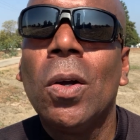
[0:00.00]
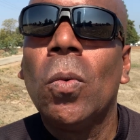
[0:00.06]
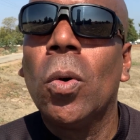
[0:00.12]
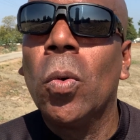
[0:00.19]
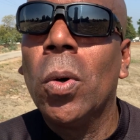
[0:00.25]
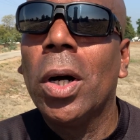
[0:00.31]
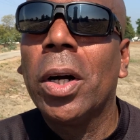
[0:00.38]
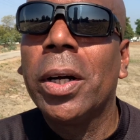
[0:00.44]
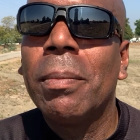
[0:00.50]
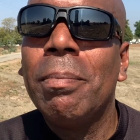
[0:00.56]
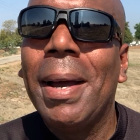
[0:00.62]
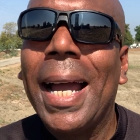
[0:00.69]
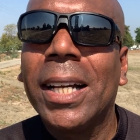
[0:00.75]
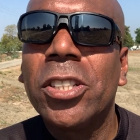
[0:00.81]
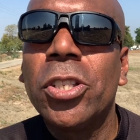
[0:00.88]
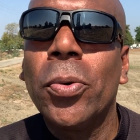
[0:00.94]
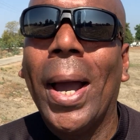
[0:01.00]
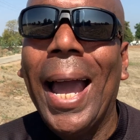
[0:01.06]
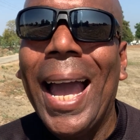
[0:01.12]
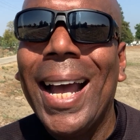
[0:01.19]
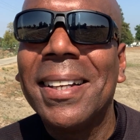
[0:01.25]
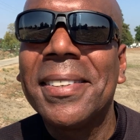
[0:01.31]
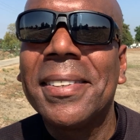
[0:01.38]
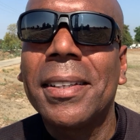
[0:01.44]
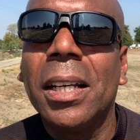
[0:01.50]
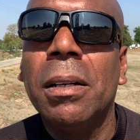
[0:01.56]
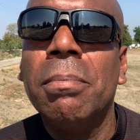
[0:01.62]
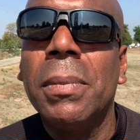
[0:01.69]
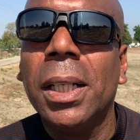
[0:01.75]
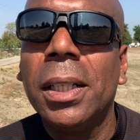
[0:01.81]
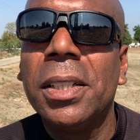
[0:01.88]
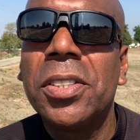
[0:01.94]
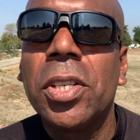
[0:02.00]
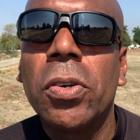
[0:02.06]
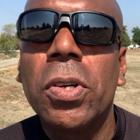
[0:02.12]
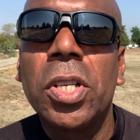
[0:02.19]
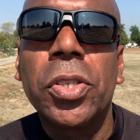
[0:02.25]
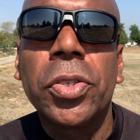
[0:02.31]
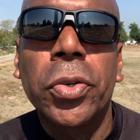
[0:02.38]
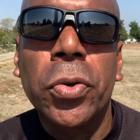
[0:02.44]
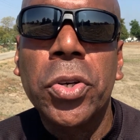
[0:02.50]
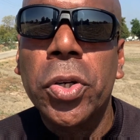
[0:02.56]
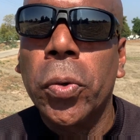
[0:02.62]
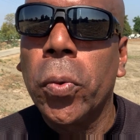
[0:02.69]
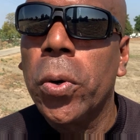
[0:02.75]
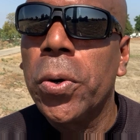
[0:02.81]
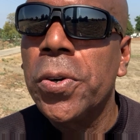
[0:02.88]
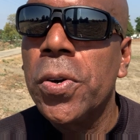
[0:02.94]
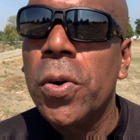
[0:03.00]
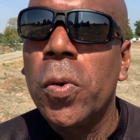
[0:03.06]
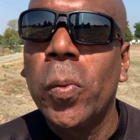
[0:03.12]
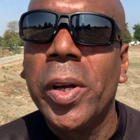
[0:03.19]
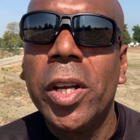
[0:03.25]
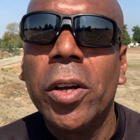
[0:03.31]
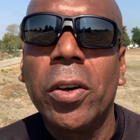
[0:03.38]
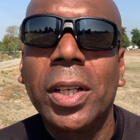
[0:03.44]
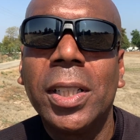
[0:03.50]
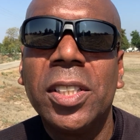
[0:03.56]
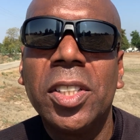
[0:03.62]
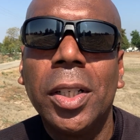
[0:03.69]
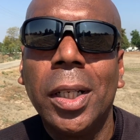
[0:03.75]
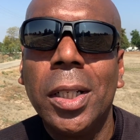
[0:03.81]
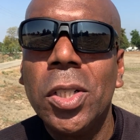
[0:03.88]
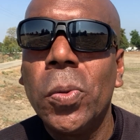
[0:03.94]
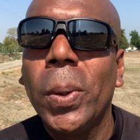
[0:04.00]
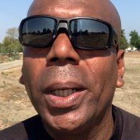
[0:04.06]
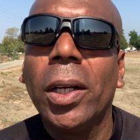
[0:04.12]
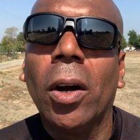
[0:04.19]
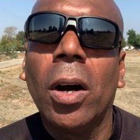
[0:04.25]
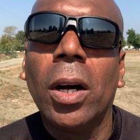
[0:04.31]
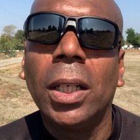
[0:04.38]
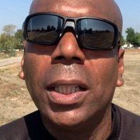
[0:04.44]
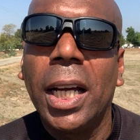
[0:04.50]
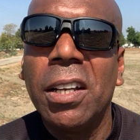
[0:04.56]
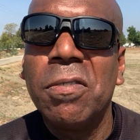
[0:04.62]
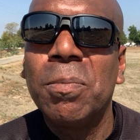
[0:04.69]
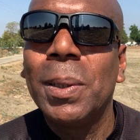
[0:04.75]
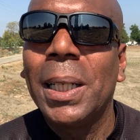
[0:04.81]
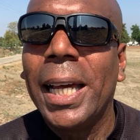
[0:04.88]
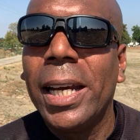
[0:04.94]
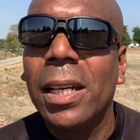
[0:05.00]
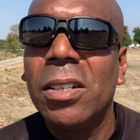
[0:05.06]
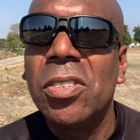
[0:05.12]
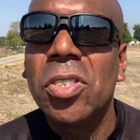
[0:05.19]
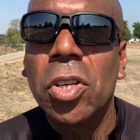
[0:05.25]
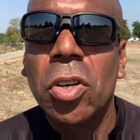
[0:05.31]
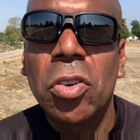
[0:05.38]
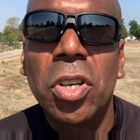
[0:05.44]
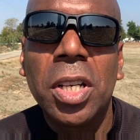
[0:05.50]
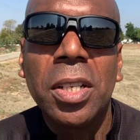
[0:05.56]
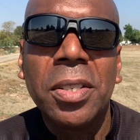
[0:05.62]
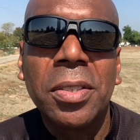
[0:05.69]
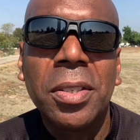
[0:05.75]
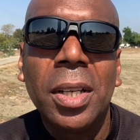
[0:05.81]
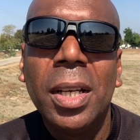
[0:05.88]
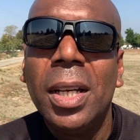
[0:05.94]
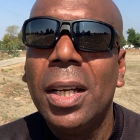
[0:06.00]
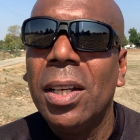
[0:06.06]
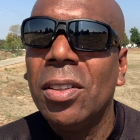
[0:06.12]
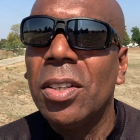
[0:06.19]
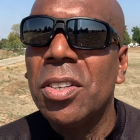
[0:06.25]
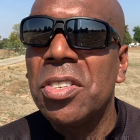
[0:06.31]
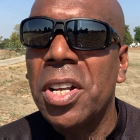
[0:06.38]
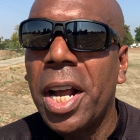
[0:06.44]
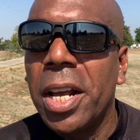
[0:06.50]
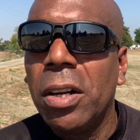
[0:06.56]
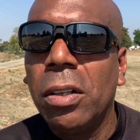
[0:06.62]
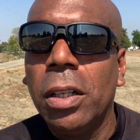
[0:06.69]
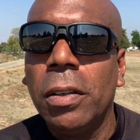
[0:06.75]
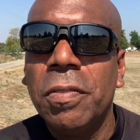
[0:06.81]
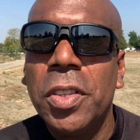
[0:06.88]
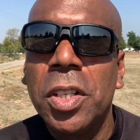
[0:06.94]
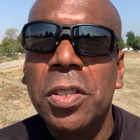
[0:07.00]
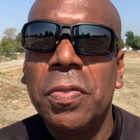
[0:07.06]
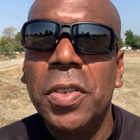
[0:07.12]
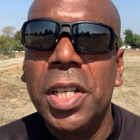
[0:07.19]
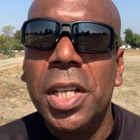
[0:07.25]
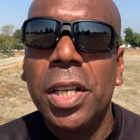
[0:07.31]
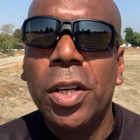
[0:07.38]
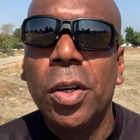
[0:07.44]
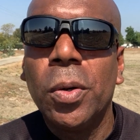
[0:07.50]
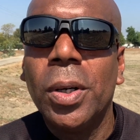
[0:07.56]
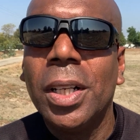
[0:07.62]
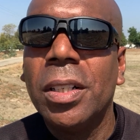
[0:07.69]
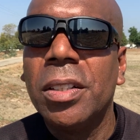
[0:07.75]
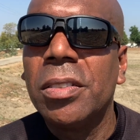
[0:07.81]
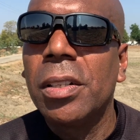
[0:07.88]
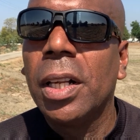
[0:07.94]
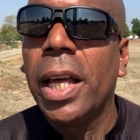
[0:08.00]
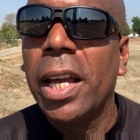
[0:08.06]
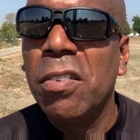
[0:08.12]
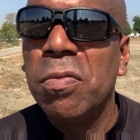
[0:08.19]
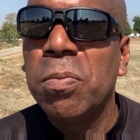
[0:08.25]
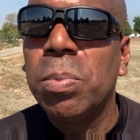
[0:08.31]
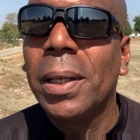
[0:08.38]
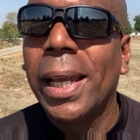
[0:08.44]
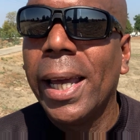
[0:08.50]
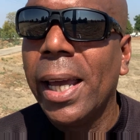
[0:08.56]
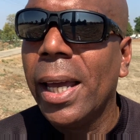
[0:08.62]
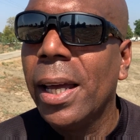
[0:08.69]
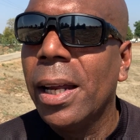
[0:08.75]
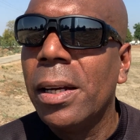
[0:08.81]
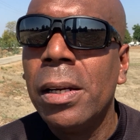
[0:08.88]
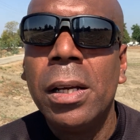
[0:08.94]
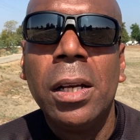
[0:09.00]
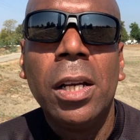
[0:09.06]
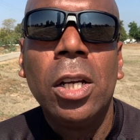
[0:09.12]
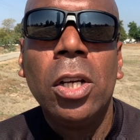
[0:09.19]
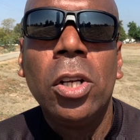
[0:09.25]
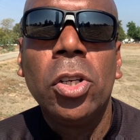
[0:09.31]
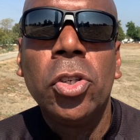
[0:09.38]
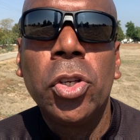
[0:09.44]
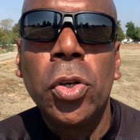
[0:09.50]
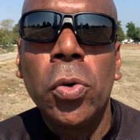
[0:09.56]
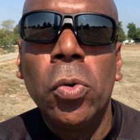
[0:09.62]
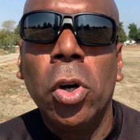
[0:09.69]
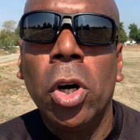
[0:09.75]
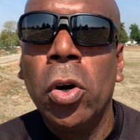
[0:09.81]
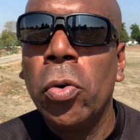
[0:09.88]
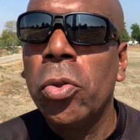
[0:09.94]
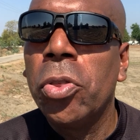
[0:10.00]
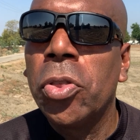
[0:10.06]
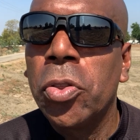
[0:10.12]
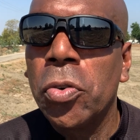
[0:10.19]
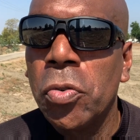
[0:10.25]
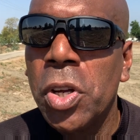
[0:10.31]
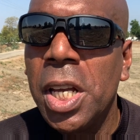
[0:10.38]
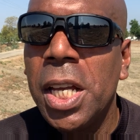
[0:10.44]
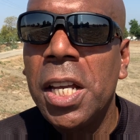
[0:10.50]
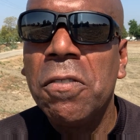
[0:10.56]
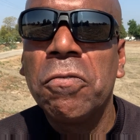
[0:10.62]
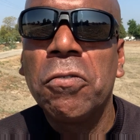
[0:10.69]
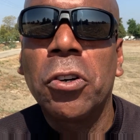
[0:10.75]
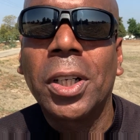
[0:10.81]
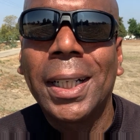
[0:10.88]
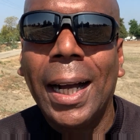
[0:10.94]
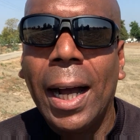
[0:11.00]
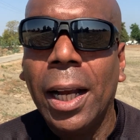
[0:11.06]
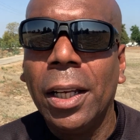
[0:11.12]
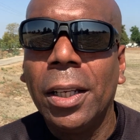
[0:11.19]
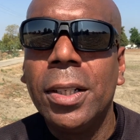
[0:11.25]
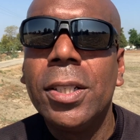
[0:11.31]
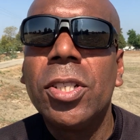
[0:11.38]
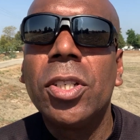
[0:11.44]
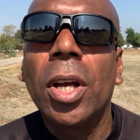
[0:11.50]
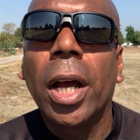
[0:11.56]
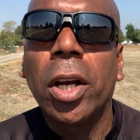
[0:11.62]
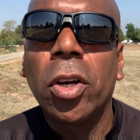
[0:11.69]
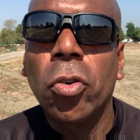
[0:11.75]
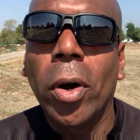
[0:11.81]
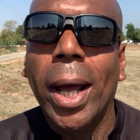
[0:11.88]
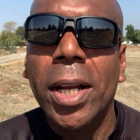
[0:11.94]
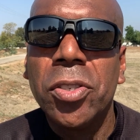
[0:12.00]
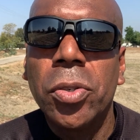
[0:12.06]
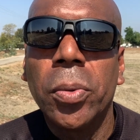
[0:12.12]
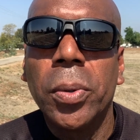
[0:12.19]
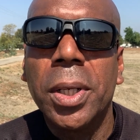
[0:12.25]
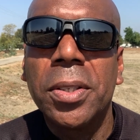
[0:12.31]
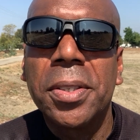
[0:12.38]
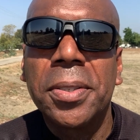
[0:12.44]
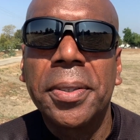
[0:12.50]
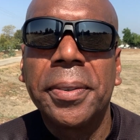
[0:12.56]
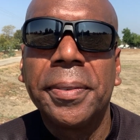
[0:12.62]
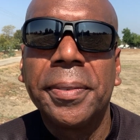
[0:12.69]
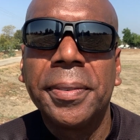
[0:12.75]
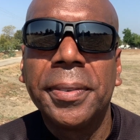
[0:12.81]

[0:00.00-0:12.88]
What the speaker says: Well, welcome back to Ask a Military Social Worker. We are continuing our life planning series. The title of this video is Life Plan 203 for College Graduates.